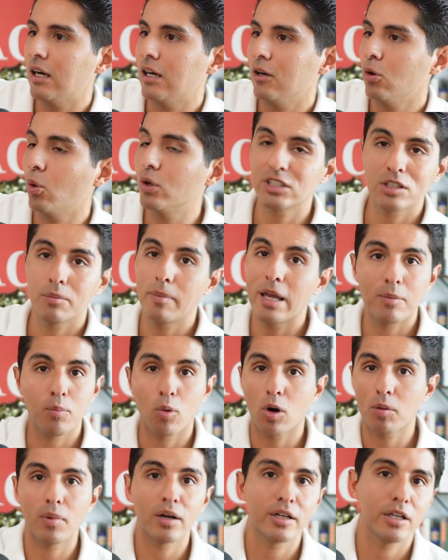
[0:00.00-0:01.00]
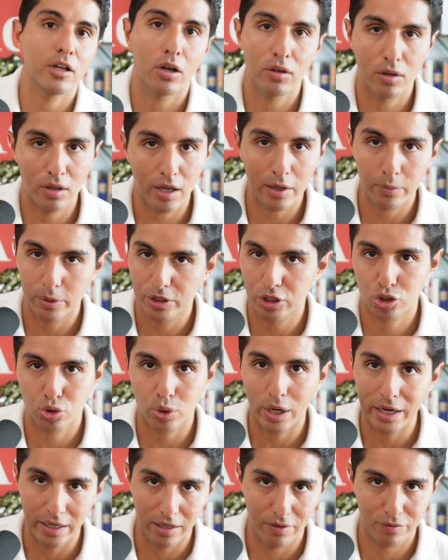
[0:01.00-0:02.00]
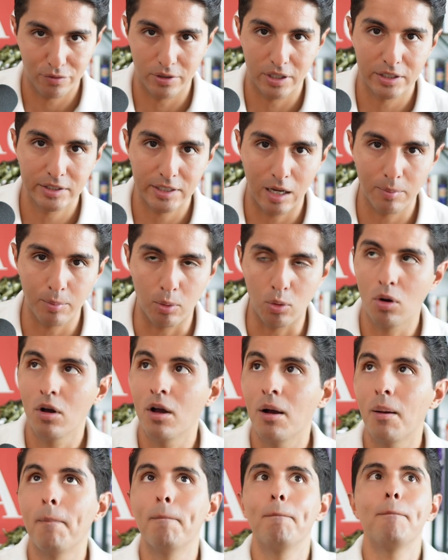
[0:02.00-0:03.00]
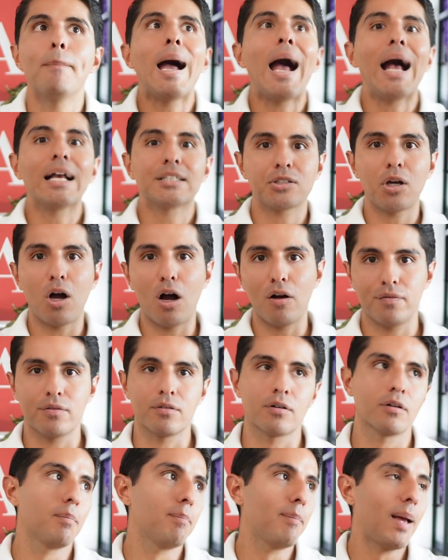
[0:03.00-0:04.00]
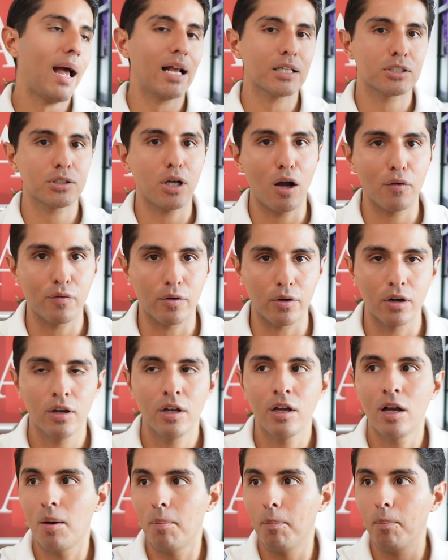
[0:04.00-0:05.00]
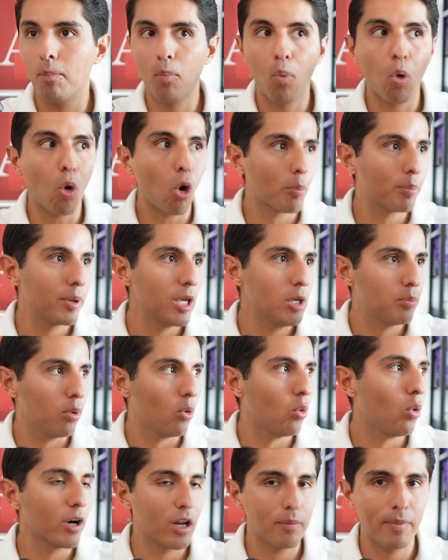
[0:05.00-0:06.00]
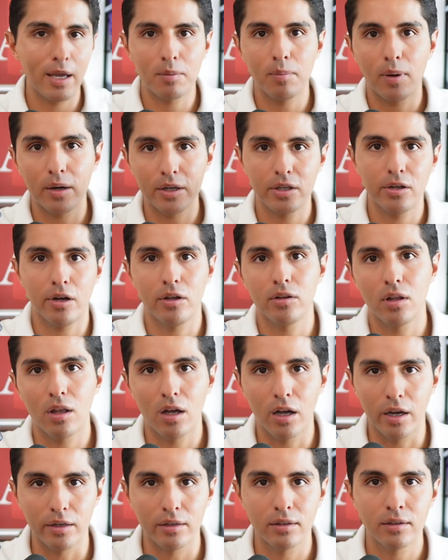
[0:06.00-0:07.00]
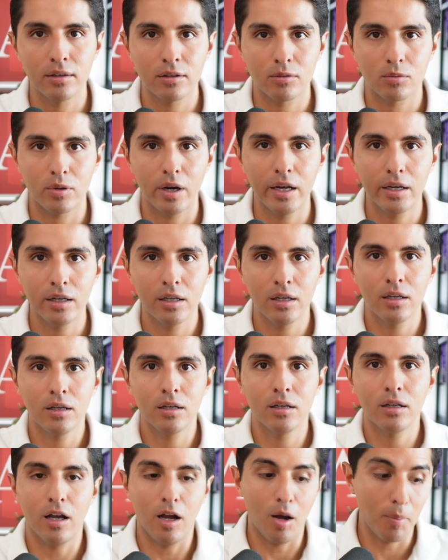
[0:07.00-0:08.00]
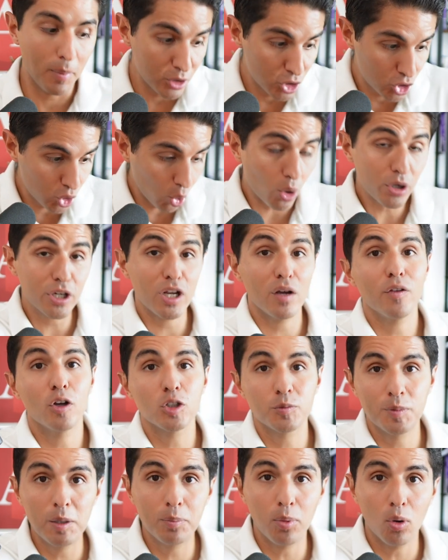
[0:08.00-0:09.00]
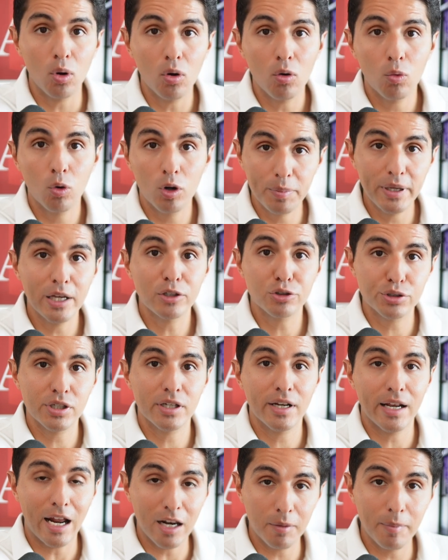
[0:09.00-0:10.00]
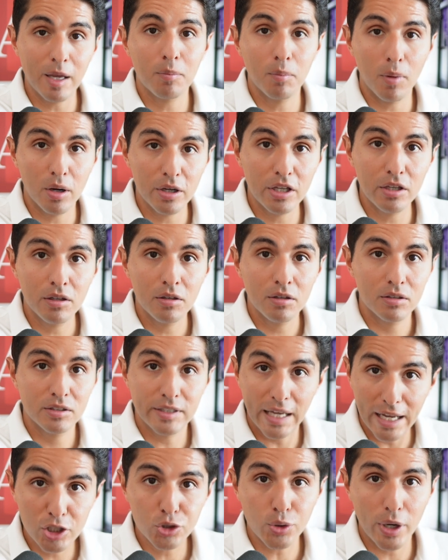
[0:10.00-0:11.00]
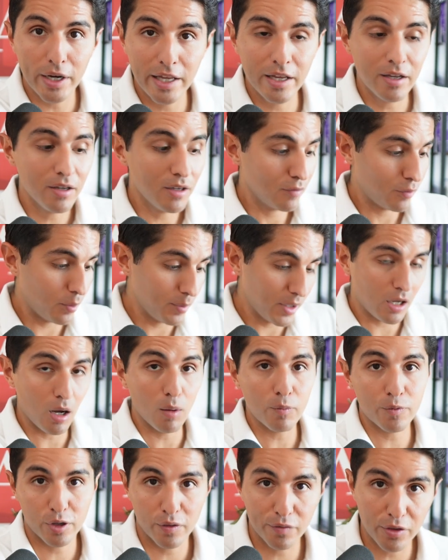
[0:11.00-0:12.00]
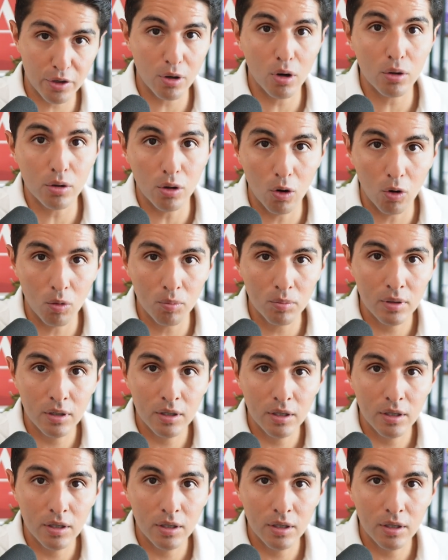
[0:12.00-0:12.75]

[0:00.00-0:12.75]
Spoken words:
wants to make more money online with trading, for example. Mass offer. More people want to make money online, right? A majority of those people would be interested in how to make money day trading from the comfort of their own home